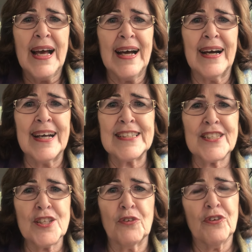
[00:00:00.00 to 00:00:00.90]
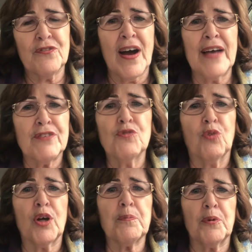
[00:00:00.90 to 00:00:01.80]
And so the 5 who
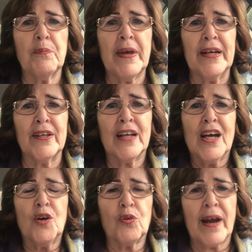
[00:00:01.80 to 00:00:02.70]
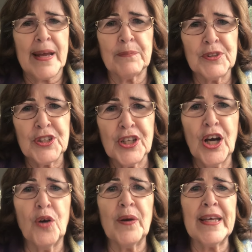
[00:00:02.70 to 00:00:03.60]
were prepared were able to
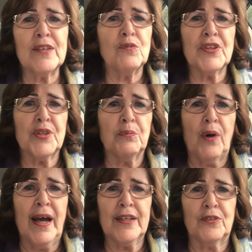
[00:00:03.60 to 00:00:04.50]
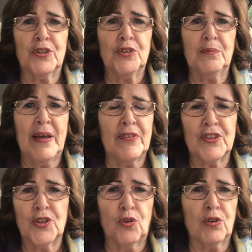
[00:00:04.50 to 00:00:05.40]
go in with the bridegroom, and the
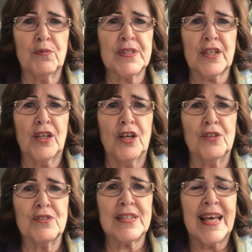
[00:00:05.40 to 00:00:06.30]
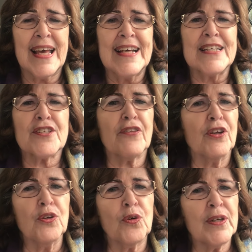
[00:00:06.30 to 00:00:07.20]
door was closed. So the
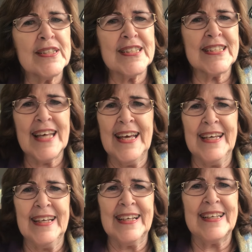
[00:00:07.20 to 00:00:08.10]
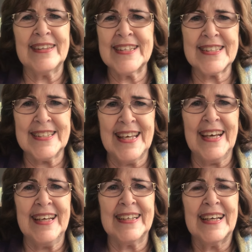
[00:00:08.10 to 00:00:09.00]
Lord is saying in this
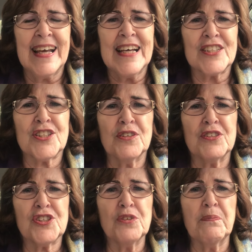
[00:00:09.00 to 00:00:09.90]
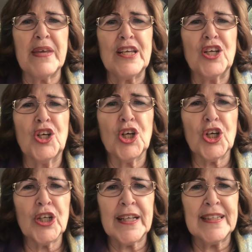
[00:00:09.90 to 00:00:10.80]
day to be
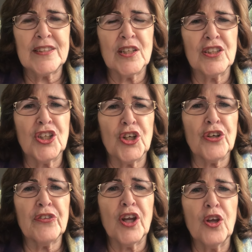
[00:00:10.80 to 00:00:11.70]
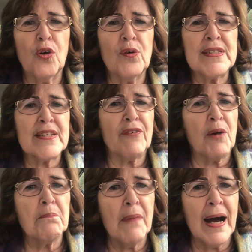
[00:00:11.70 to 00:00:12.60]
girded, to gird the loins of
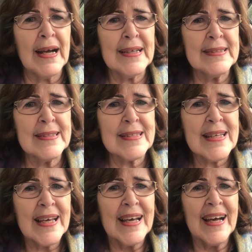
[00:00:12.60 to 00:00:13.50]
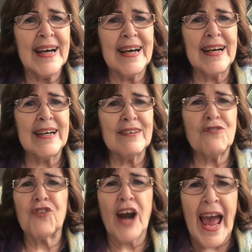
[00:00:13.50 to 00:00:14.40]
our minds
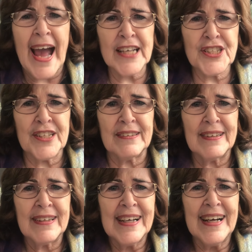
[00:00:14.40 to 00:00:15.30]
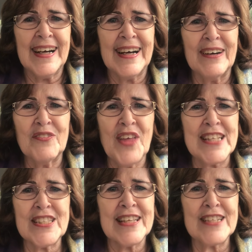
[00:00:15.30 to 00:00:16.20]
for action.
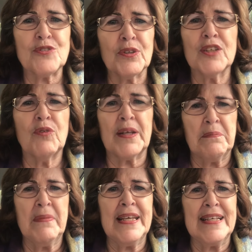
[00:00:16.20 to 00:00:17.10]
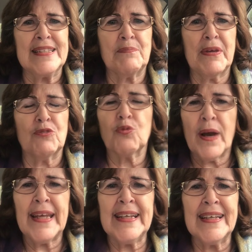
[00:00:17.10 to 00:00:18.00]
That's really what it means. Be
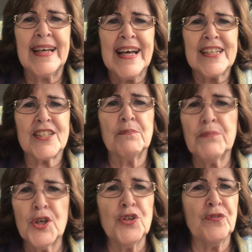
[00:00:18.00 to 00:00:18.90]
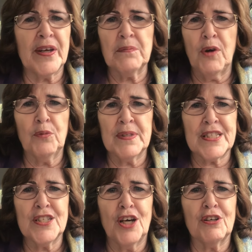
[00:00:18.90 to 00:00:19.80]
ready to move at a
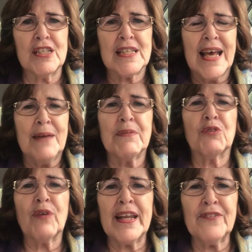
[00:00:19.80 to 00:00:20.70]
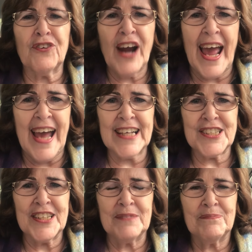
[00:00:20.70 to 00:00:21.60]
moment's notice. Be ready for
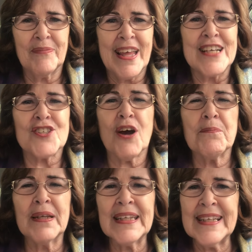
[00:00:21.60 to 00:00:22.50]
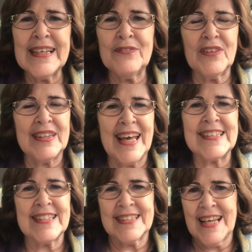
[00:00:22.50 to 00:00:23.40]
action. So I believe that
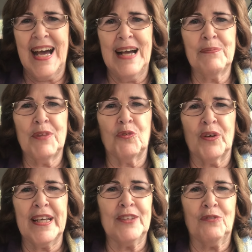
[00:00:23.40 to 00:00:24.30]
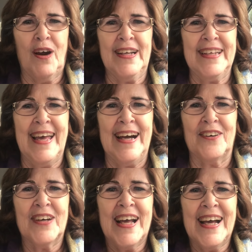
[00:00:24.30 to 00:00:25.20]
that's the time that we're in right
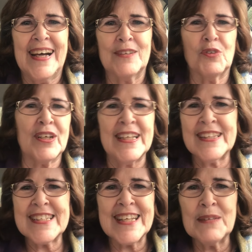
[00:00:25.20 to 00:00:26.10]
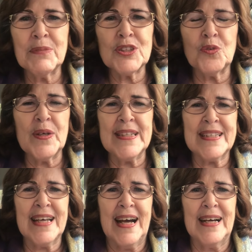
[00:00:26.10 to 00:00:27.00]
now. We're in this in-between
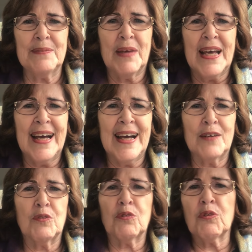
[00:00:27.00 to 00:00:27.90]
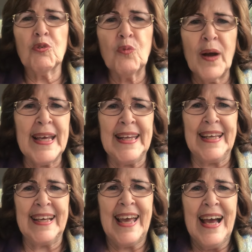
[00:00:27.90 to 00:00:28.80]
time where we're
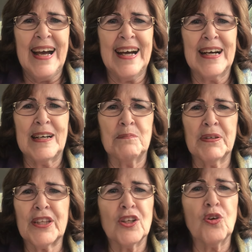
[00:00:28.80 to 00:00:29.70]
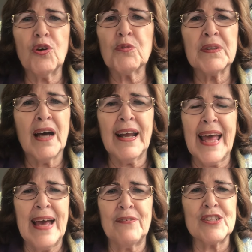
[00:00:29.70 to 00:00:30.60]
waiting. But the Lord would not
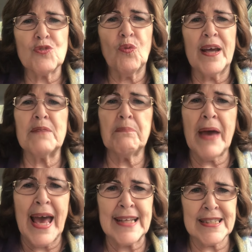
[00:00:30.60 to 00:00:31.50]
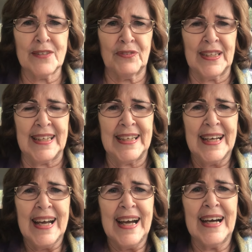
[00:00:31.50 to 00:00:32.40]
have us wait passively.
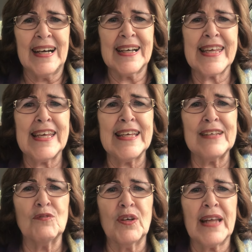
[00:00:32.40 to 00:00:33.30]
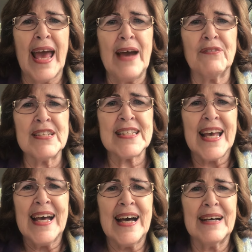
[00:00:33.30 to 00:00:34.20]
He would have us
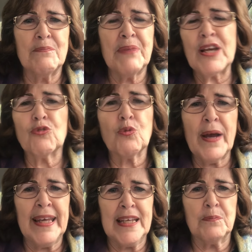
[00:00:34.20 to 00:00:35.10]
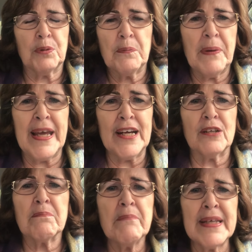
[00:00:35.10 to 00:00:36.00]
being ready,
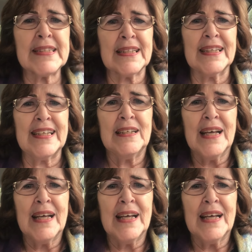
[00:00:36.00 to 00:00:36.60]
prepared mentally,